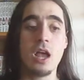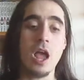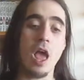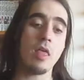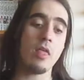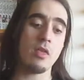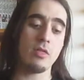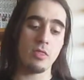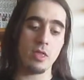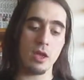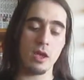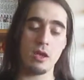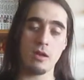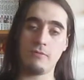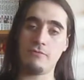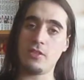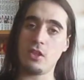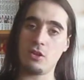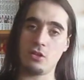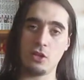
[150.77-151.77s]
And then
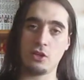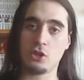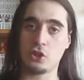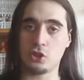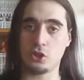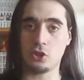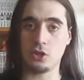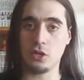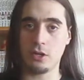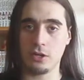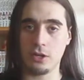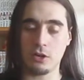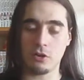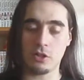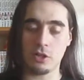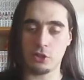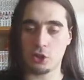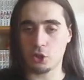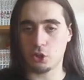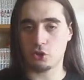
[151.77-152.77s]
if
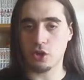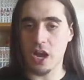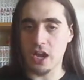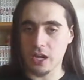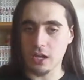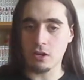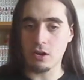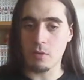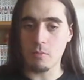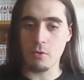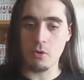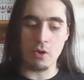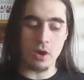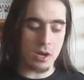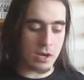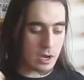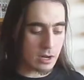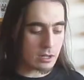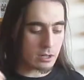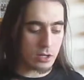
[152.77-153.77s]
there's a tracking number
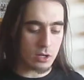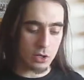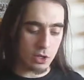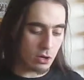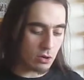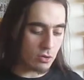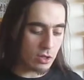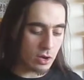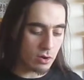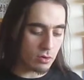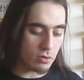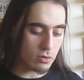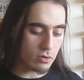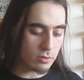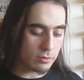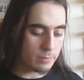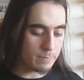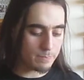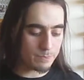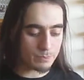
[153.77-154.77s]
on it,
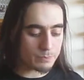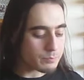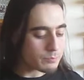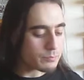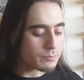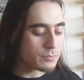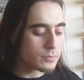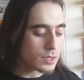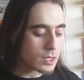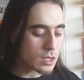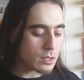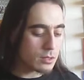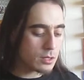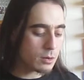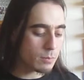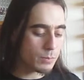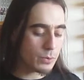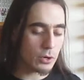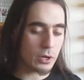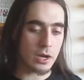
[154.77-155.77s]

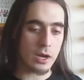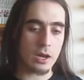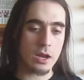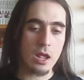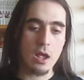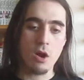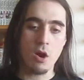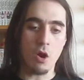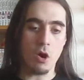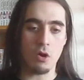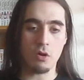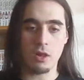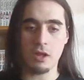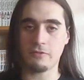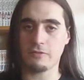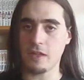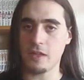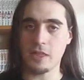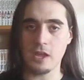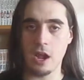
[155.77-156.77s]
they'll put it all
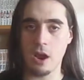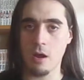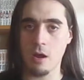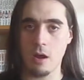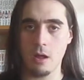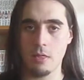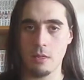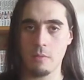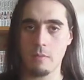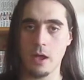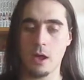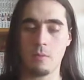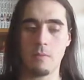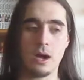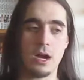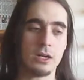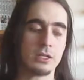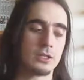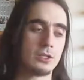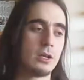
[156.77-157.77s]
left in the
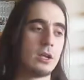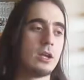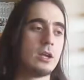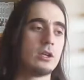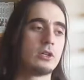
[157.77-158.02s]
mailbox.